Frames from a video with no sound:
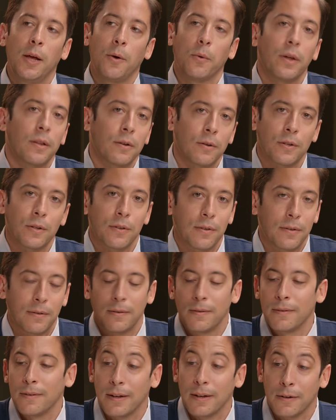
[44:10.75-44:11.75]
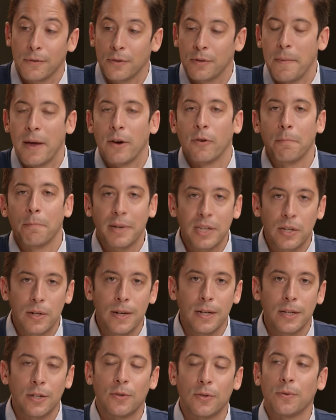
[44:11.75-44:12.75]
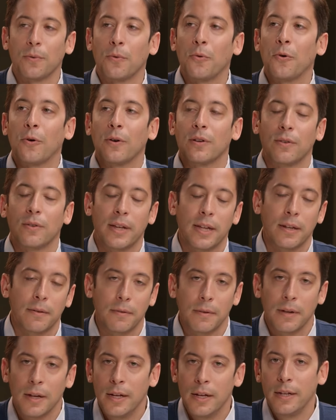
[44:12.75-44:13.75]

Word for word: whether it's I don't know, as a matter of business or is in